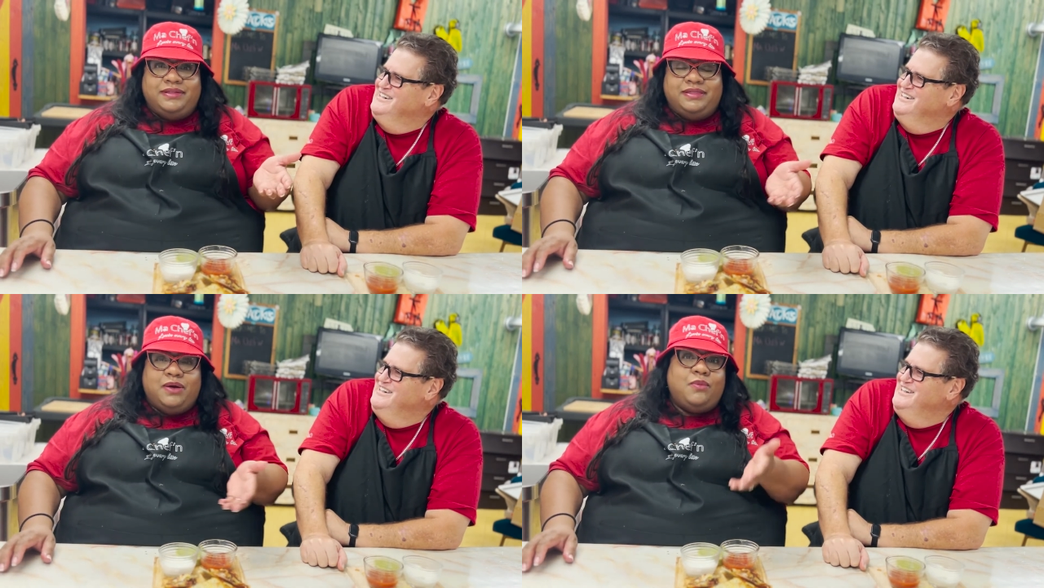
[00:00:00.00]

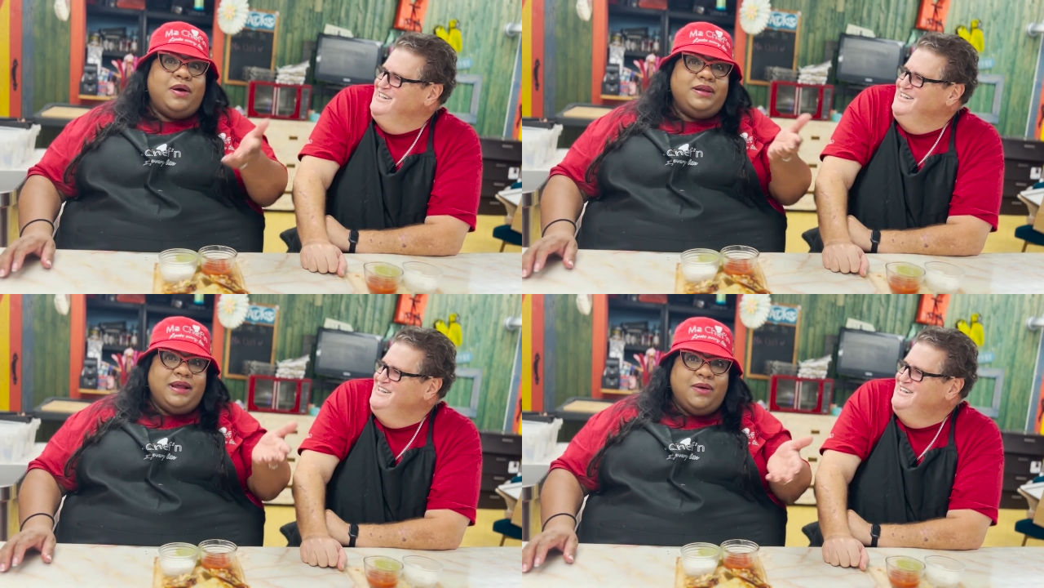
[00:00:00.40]
Speaker 1: the
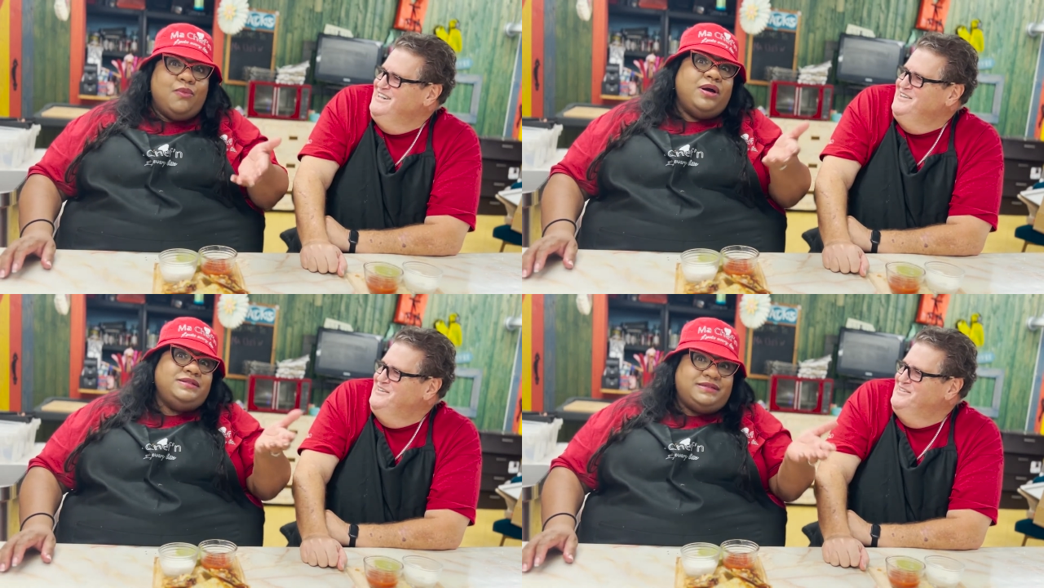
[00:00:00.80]
one
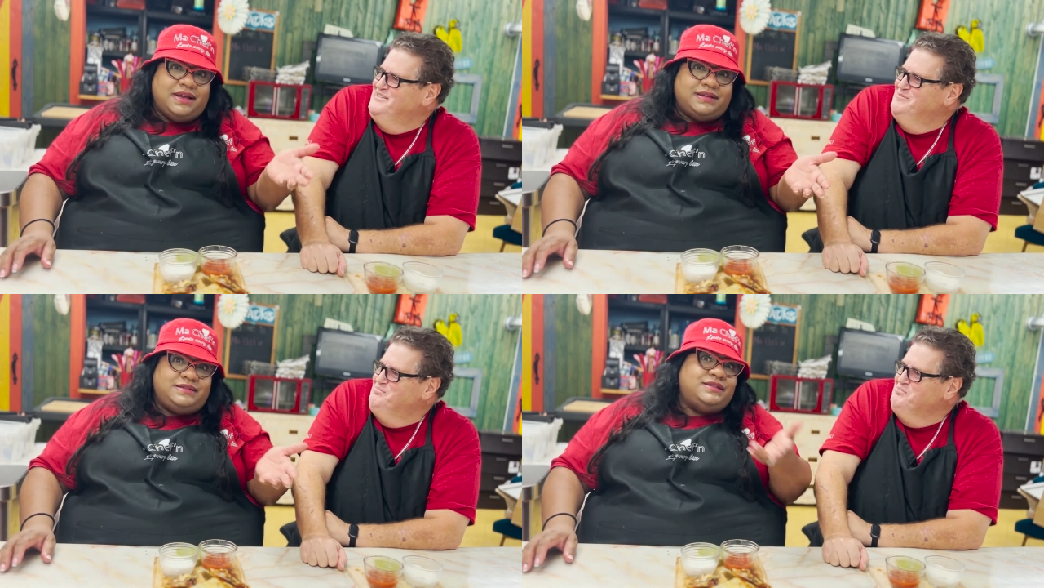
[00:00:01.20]
and one
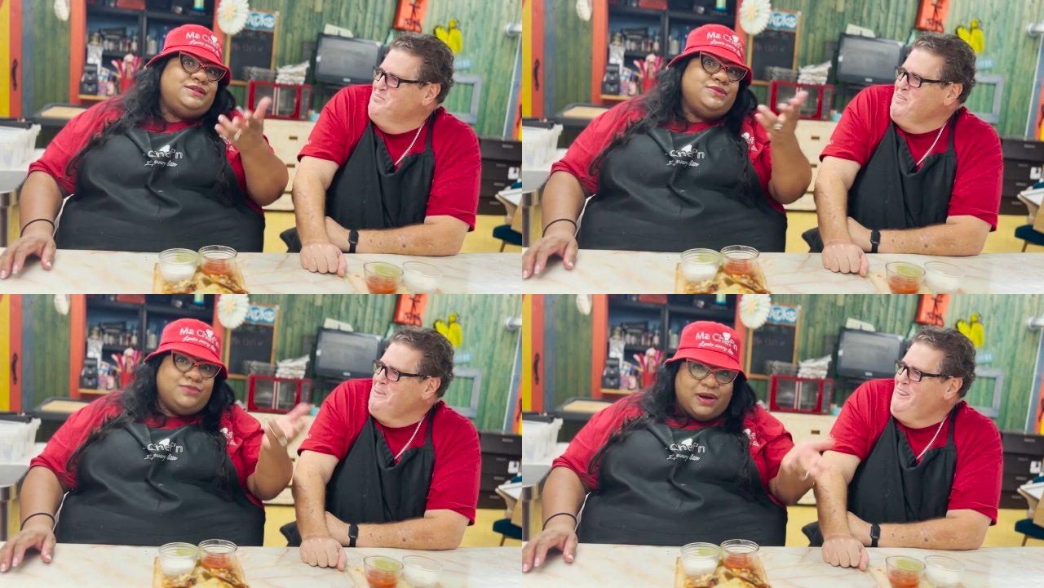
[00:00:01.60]
cents, the
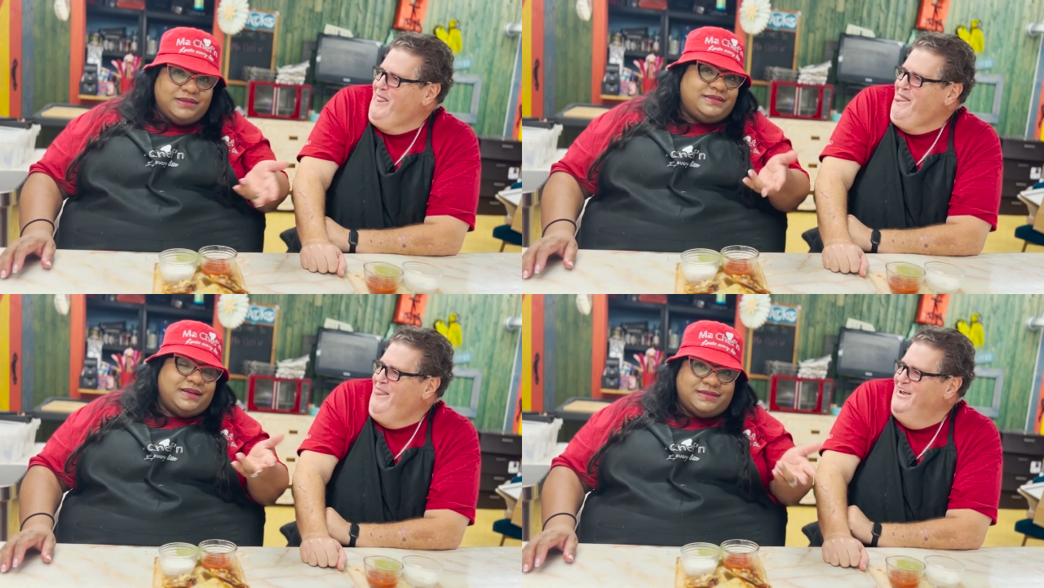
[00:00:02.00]
two
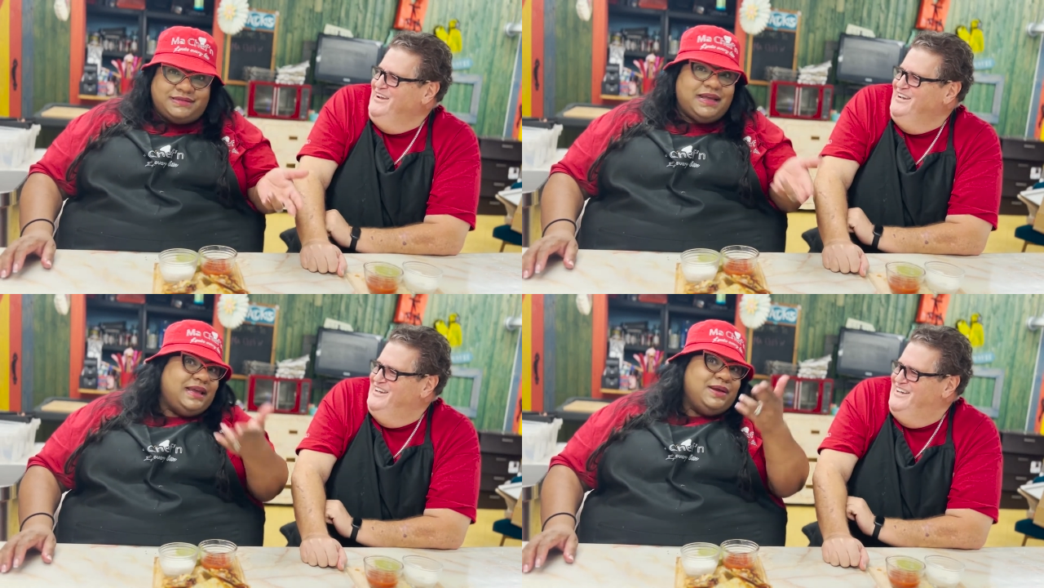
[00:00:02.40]
one
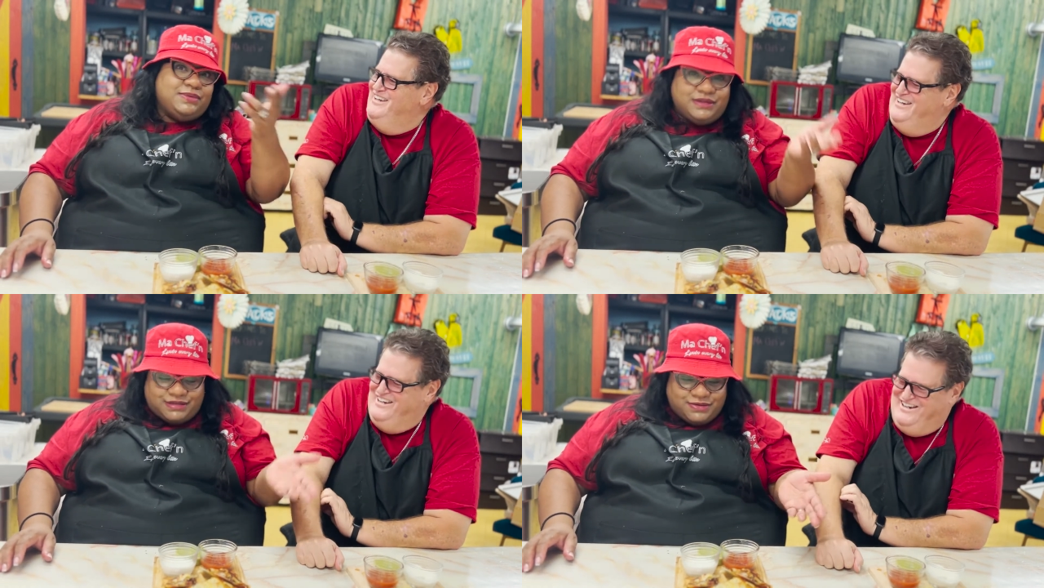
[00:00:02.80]
cents that
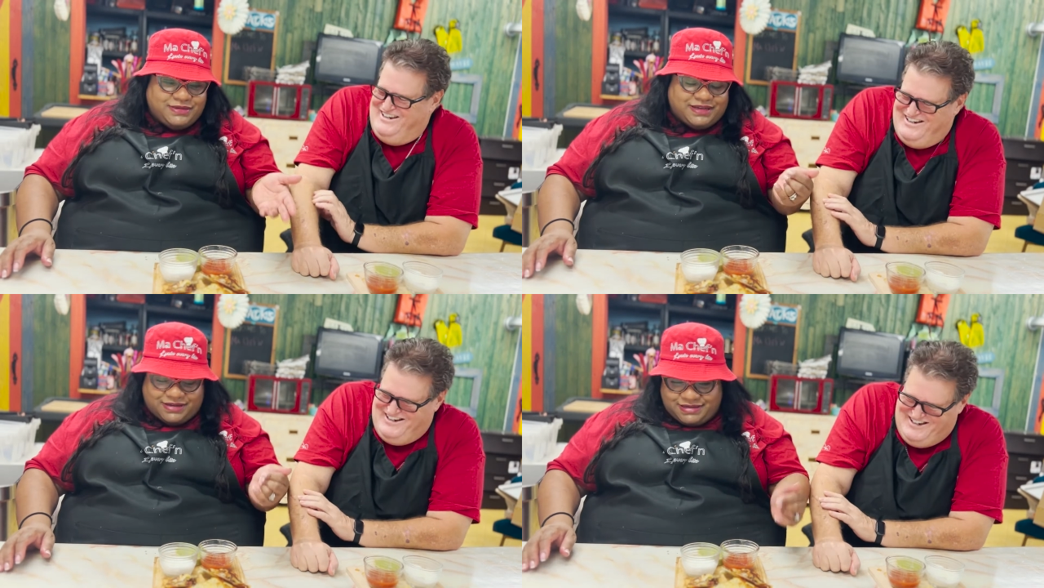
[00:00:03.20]
equal the
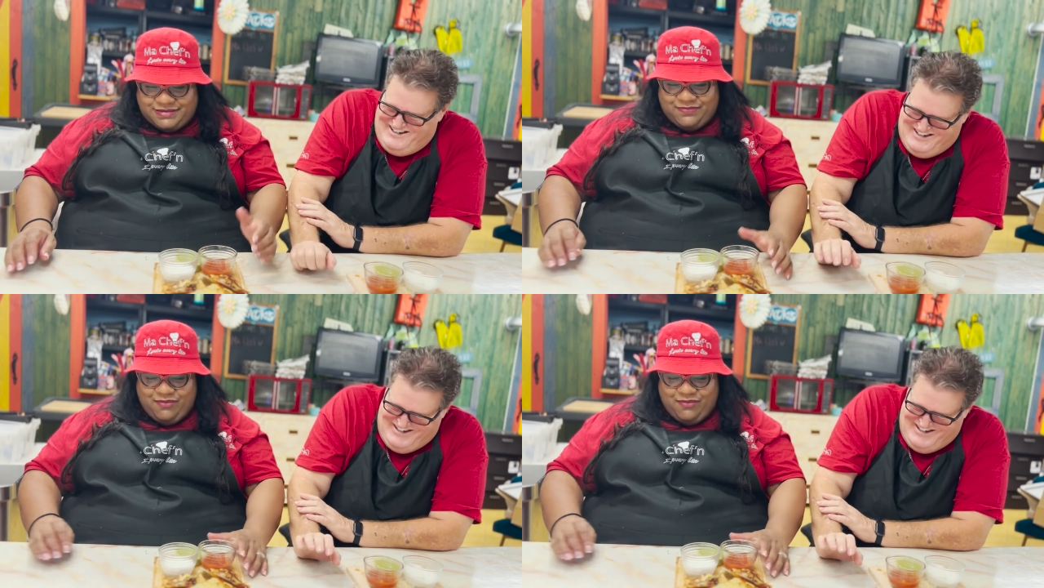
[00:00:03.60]
two cents